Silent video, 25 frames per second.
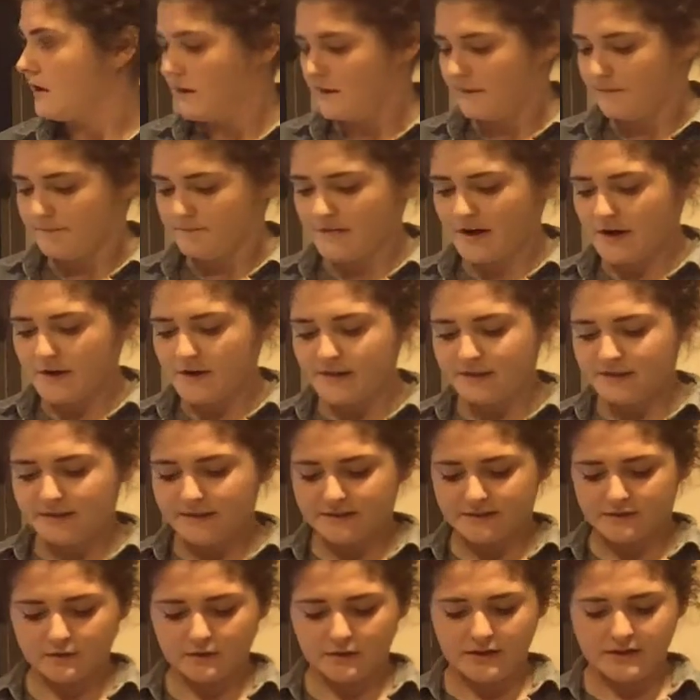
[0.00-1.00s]
Very
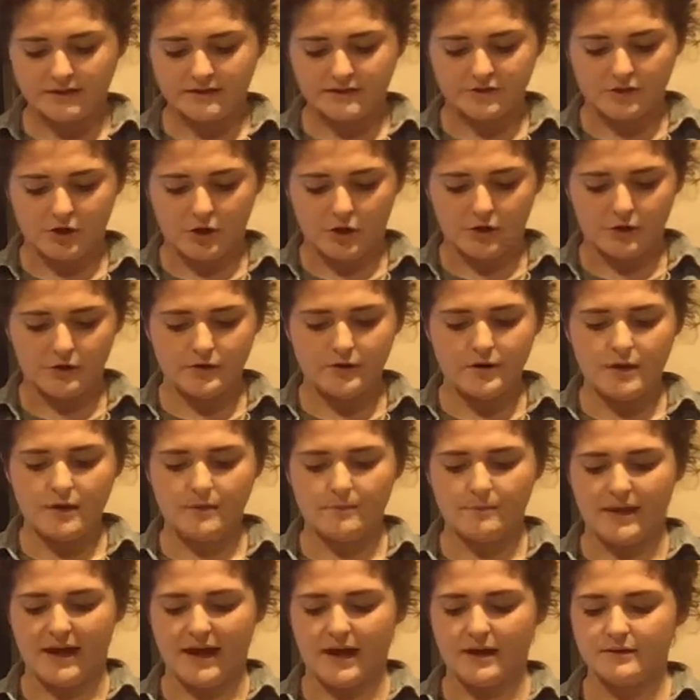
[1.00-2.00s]
little is known
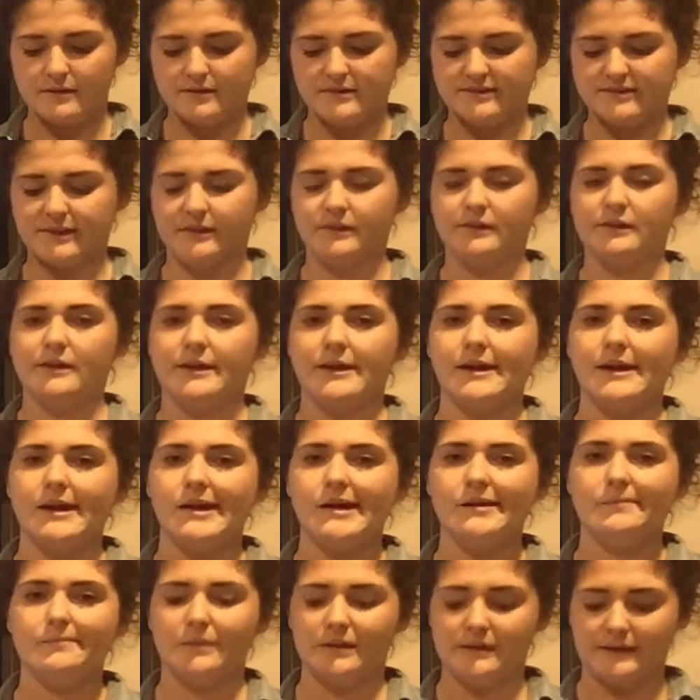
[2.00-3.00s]
about cellular
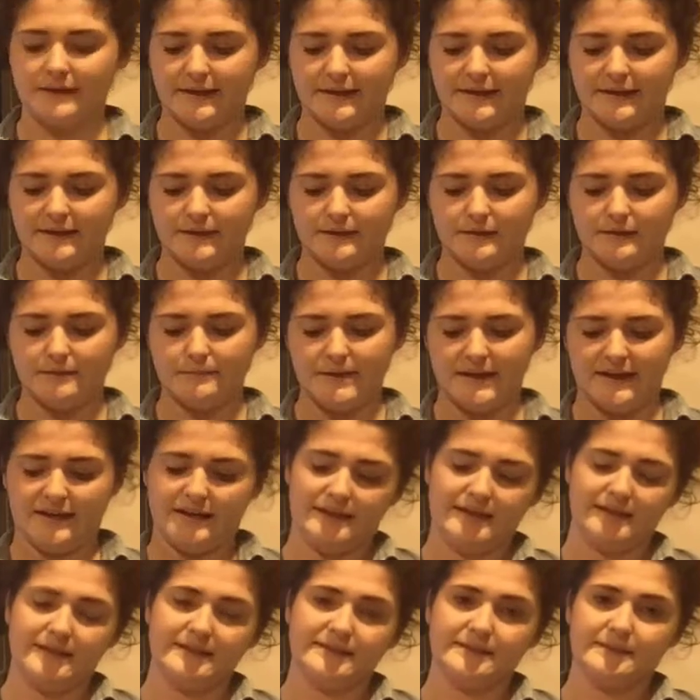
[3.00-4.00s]
and molecular
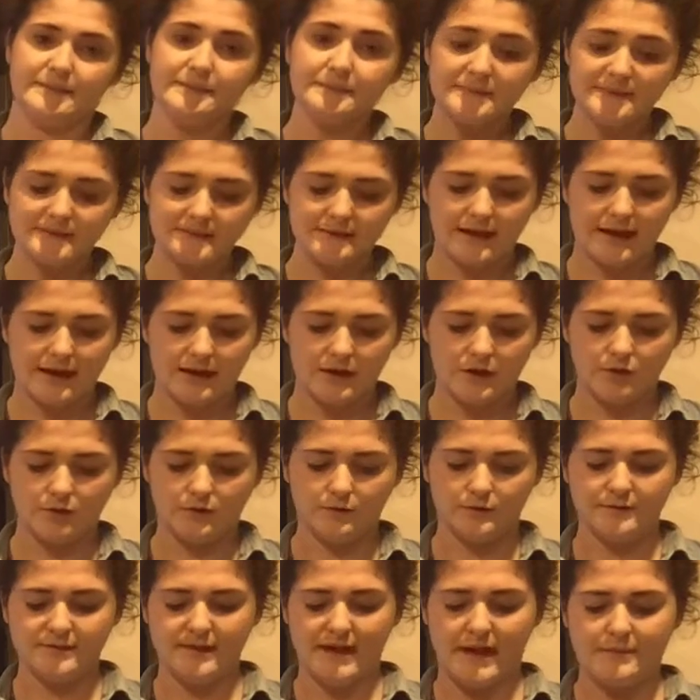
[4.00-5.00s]
mechanisms that
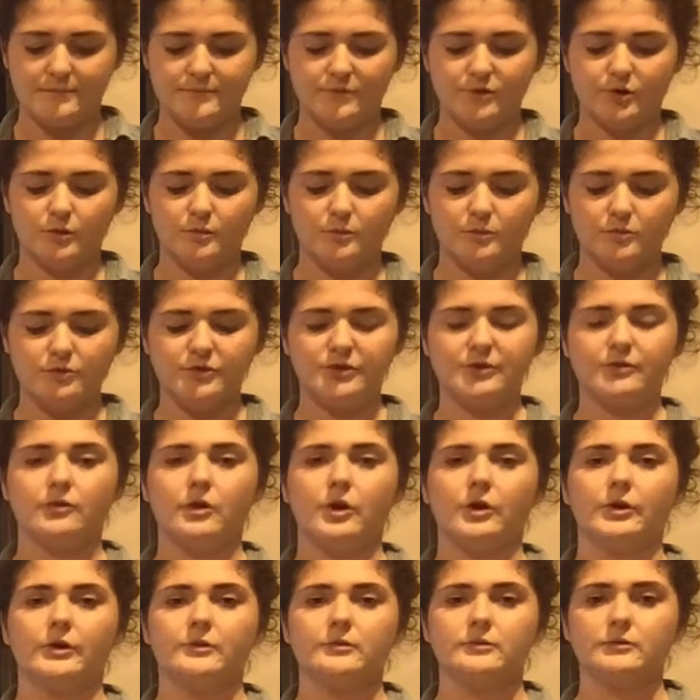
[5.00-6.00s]
cause abnormal
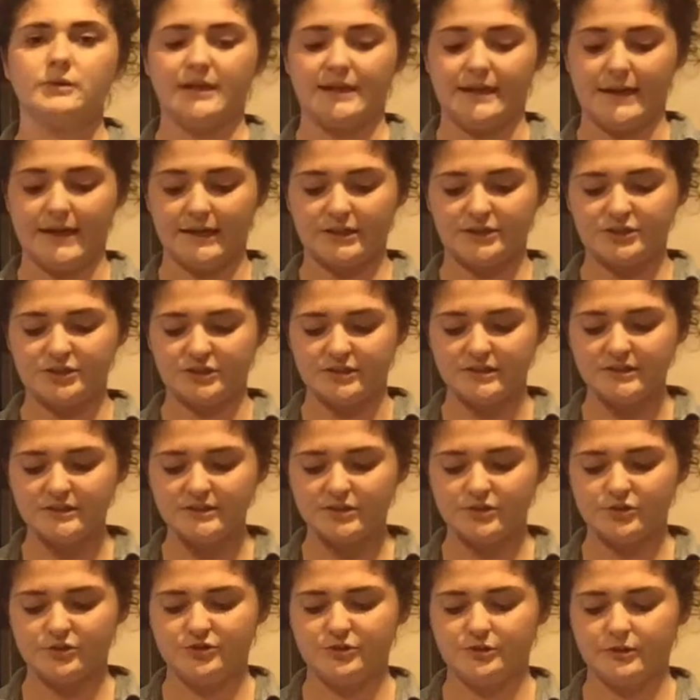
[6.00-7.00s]
neuronal
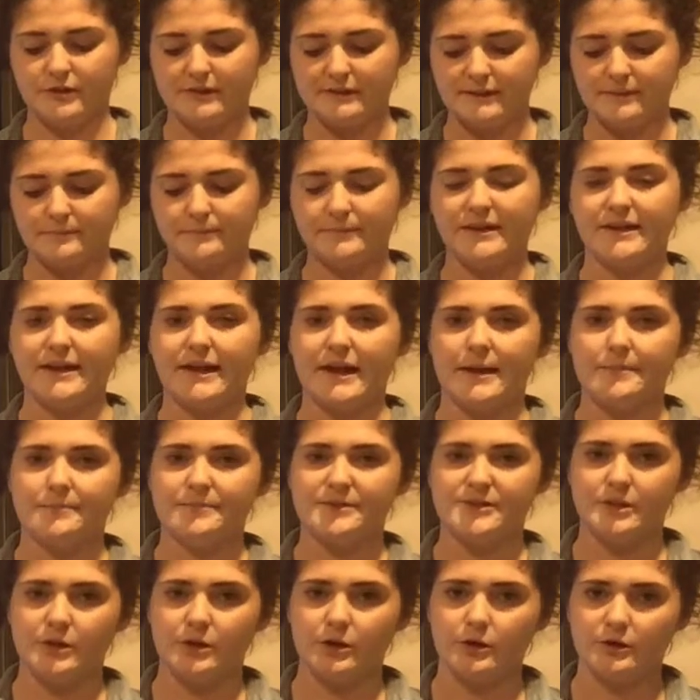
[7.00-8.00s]
connections during limbic
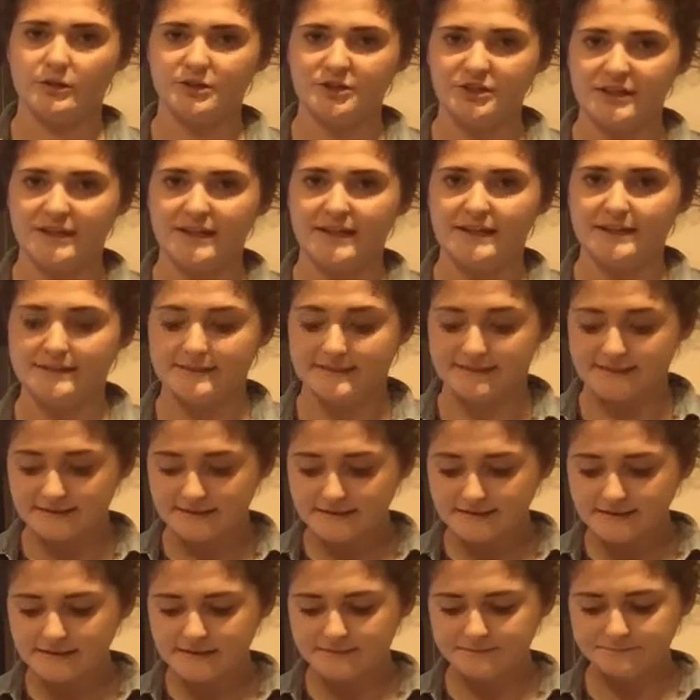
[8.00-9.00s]

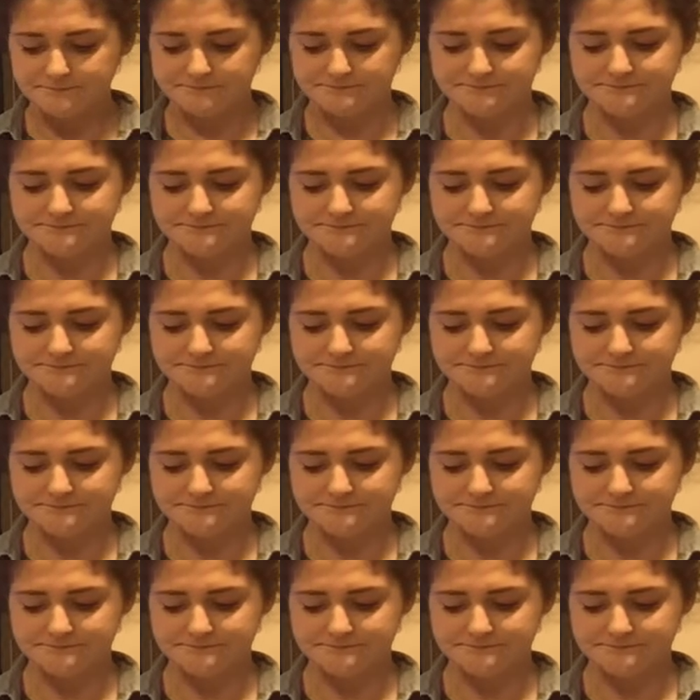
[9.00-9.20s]
epidiogenesis.